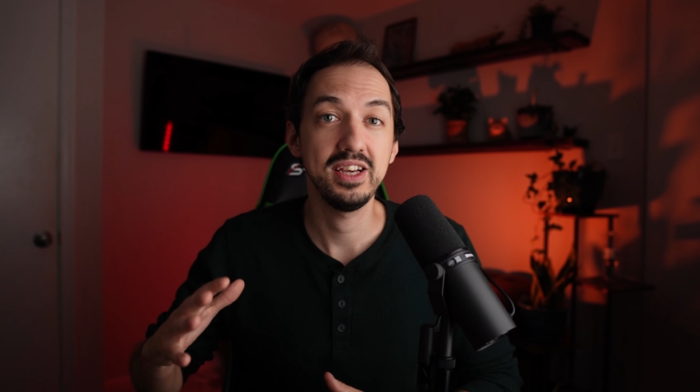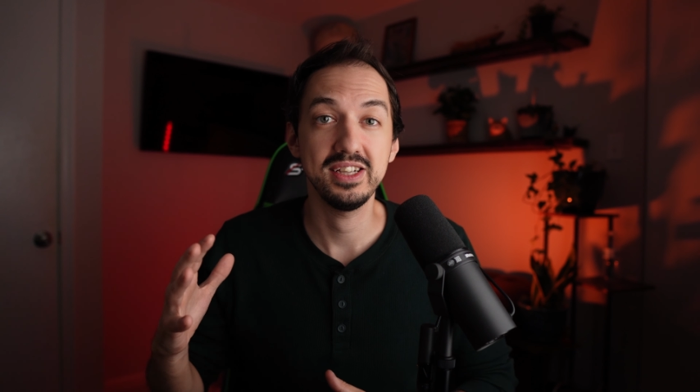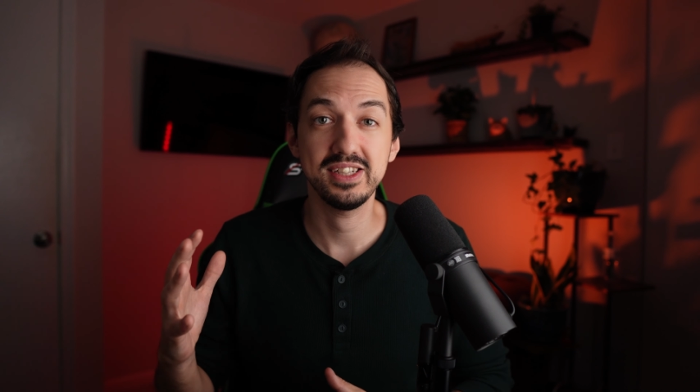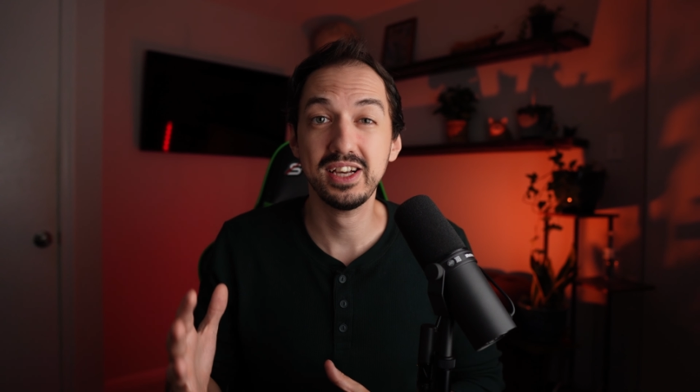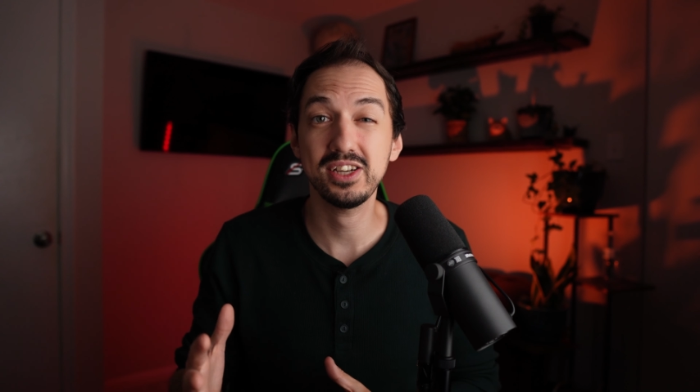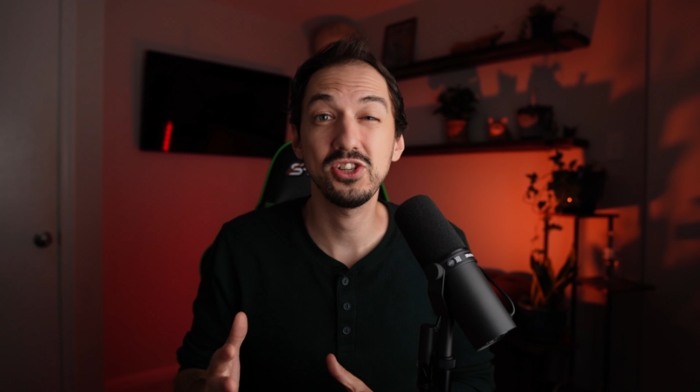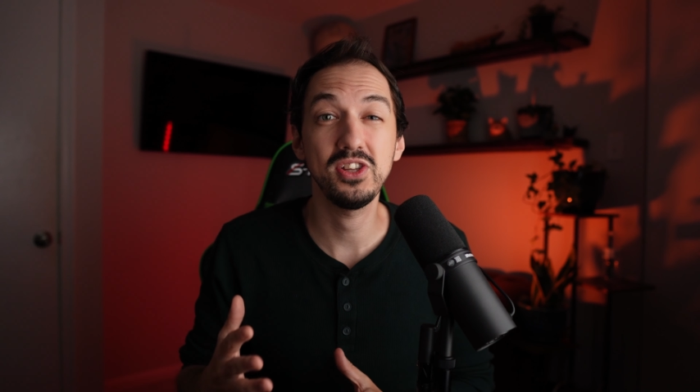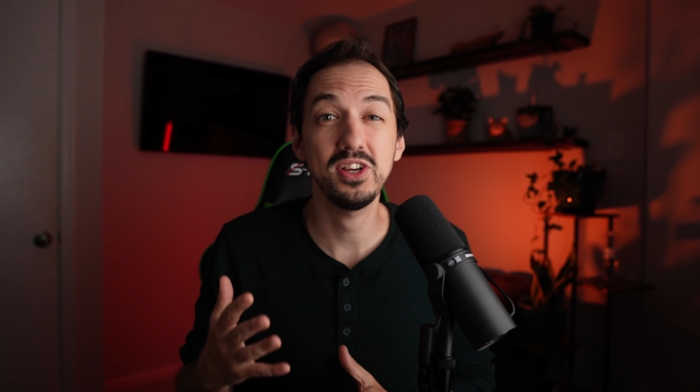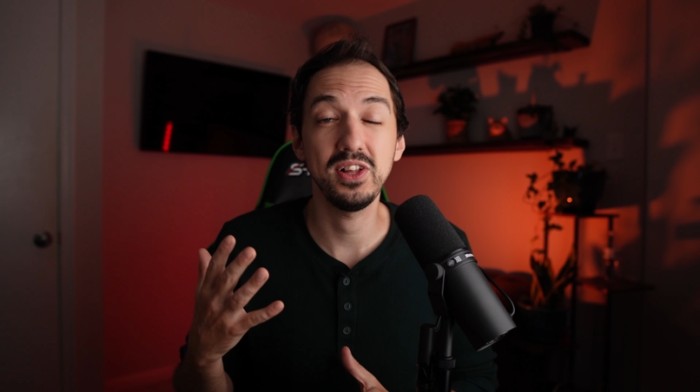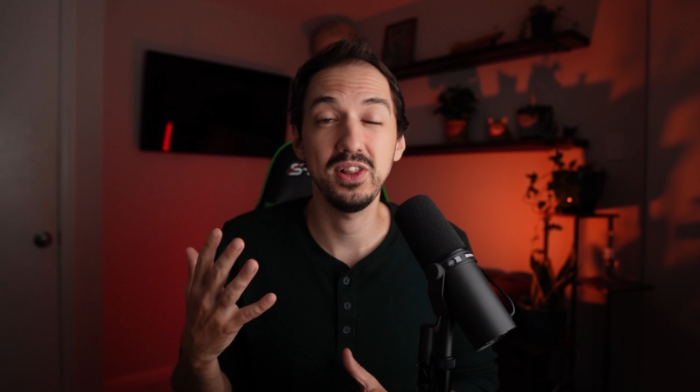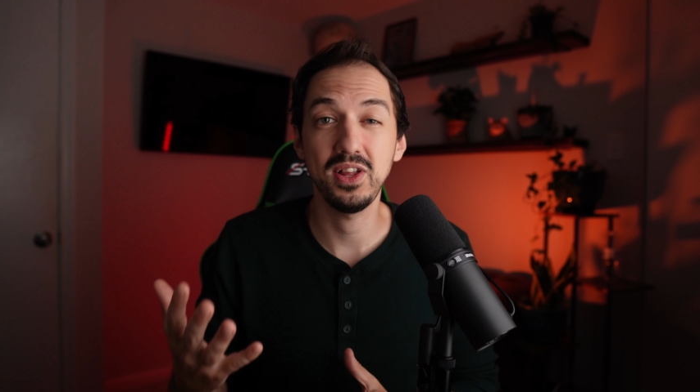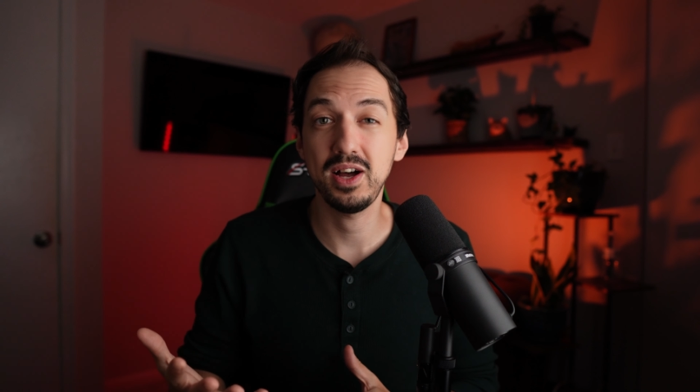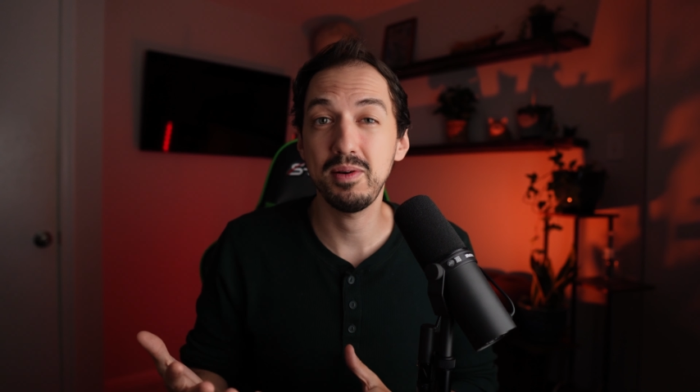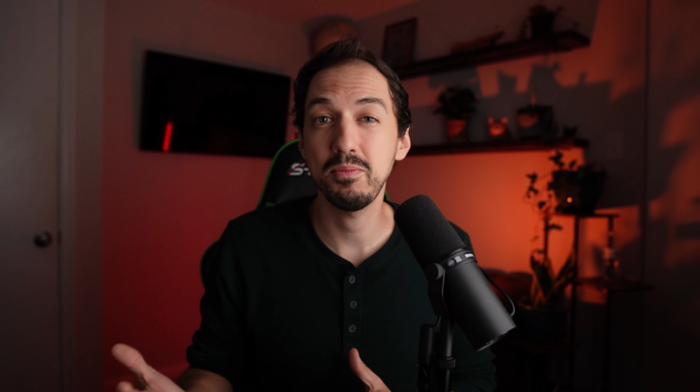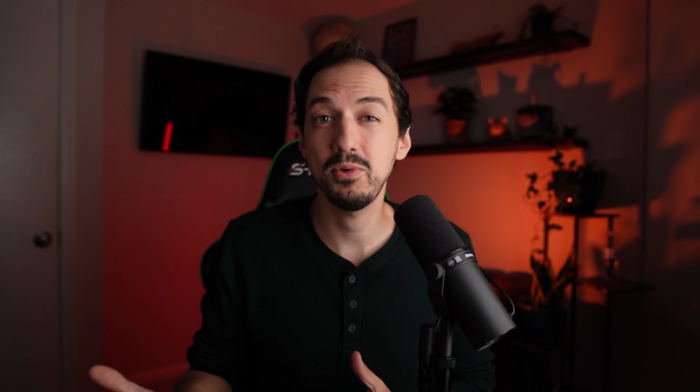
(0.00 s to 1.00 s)
is actually a
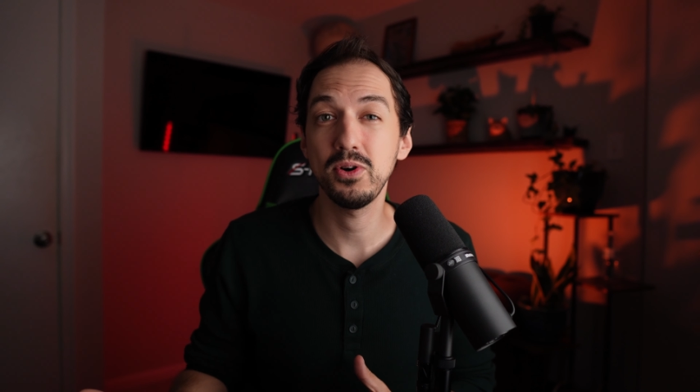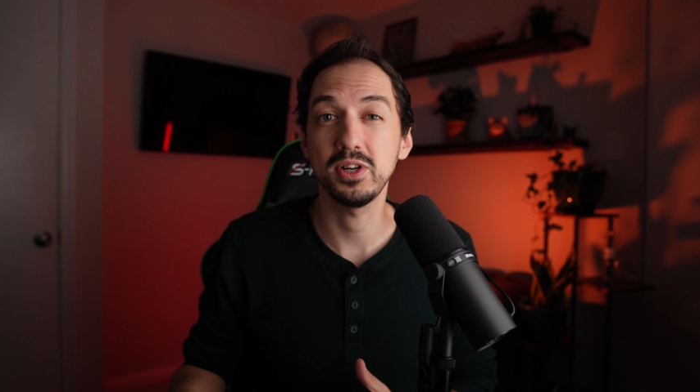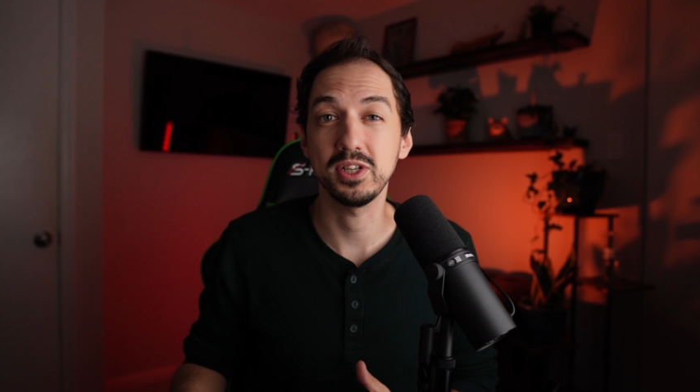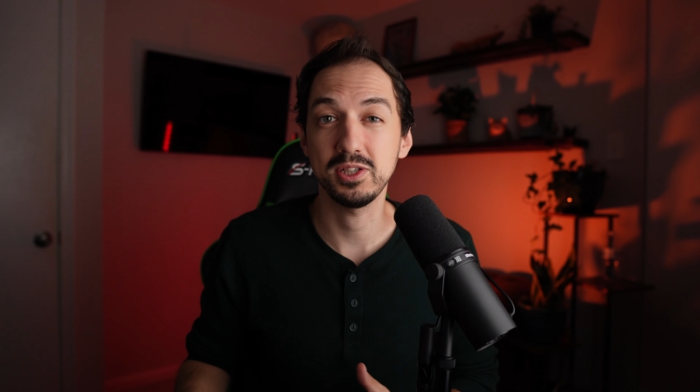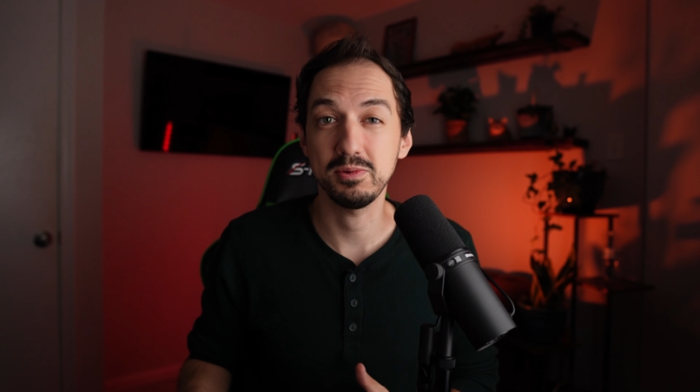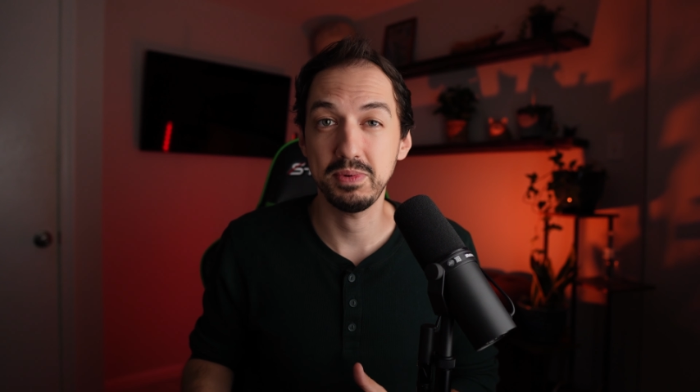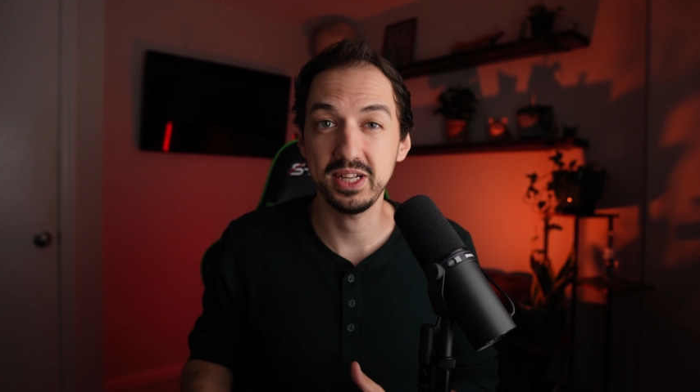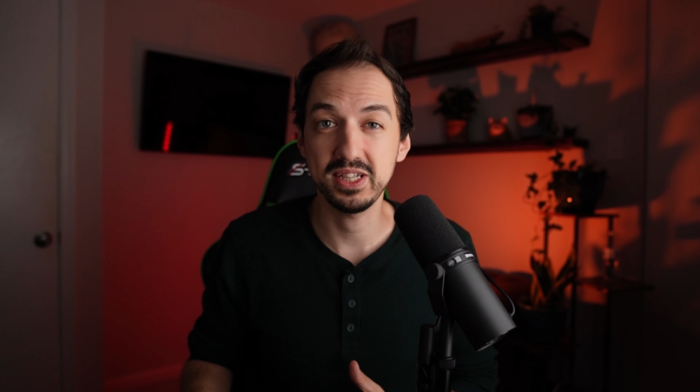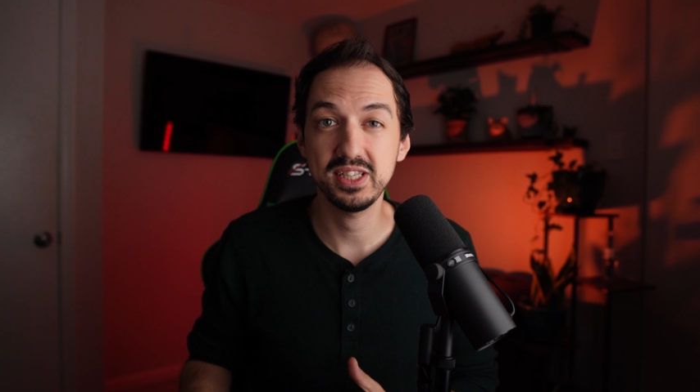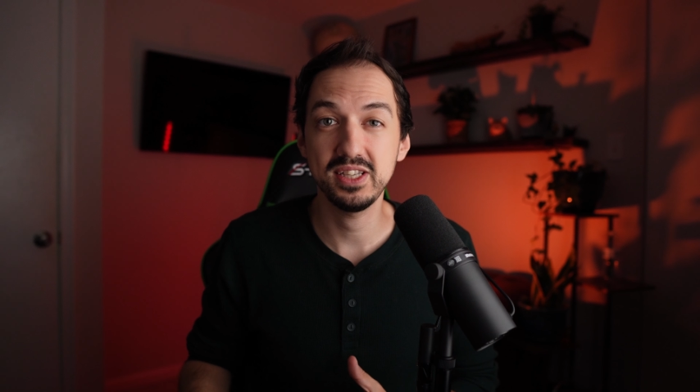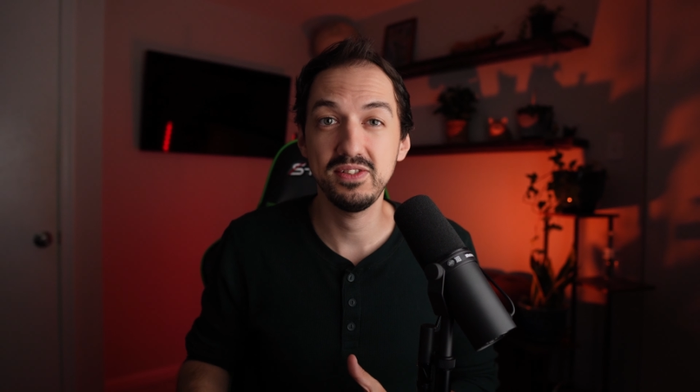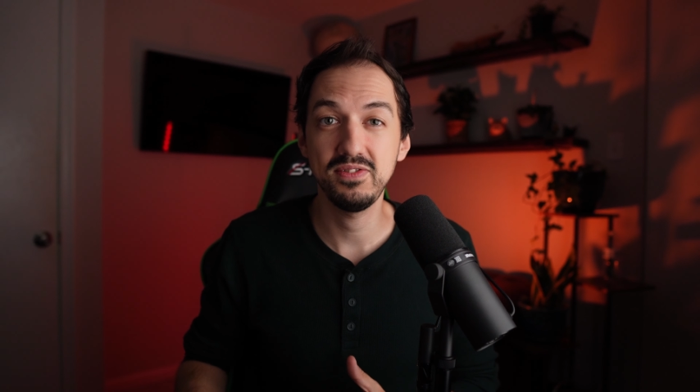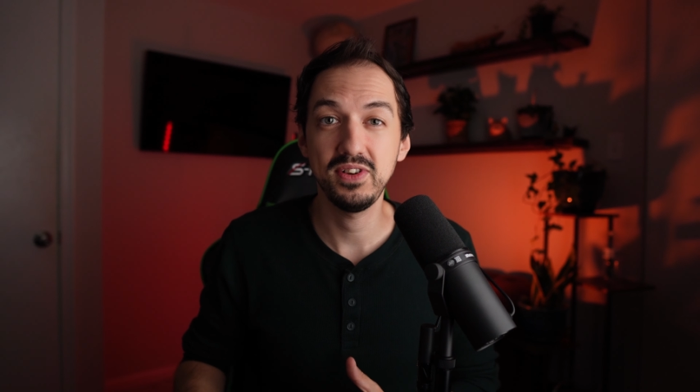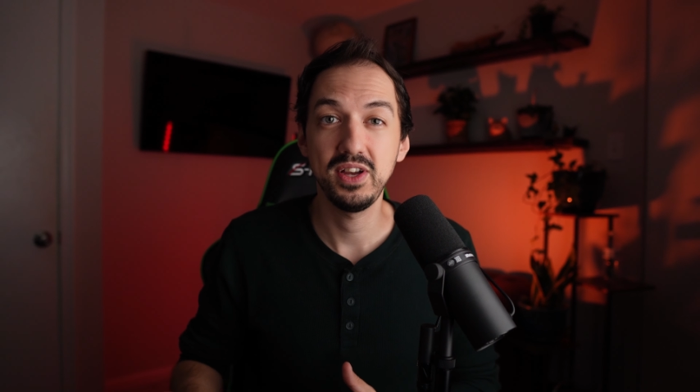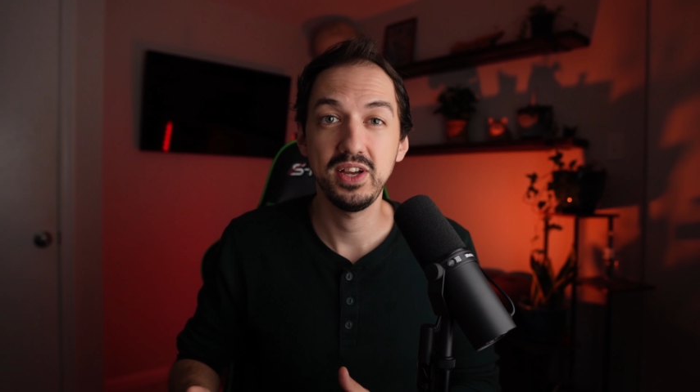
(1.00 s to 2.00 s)
lot more
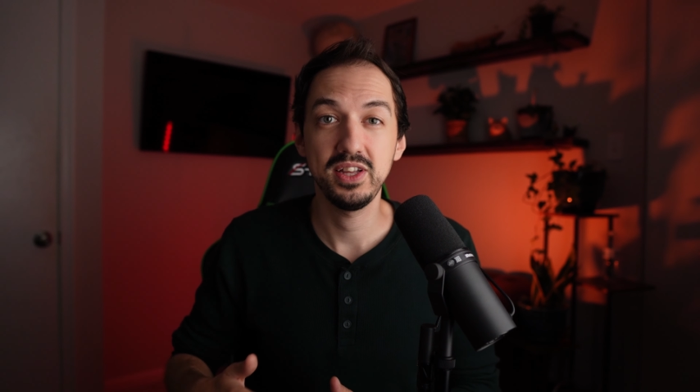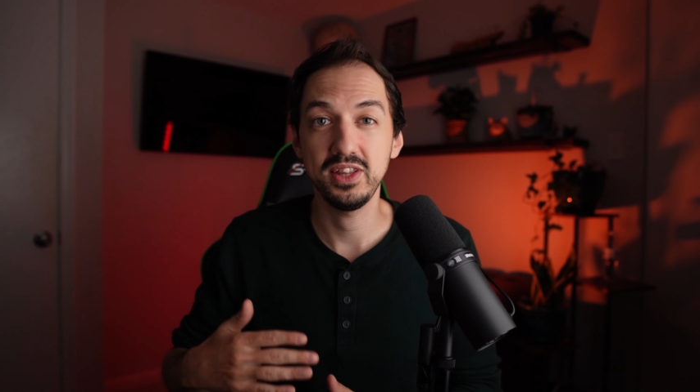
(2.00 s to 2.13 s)
expensive